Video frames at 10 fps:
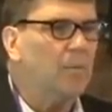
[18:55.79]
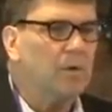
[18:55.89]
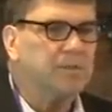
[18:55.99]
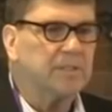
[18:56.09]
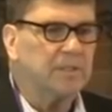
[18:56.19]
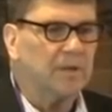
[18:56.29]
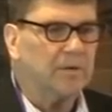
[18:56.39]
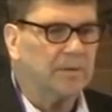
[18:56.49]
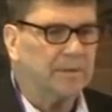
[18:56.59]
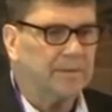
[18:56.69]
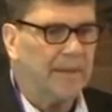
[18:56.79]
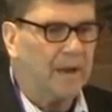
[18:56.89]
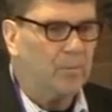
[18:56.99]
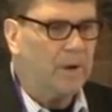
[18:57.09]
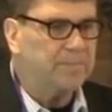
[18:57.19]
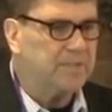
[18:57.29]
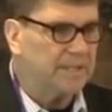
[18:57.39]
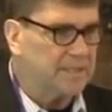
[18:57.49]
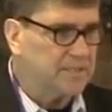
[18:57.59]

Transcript: want you to go to that website,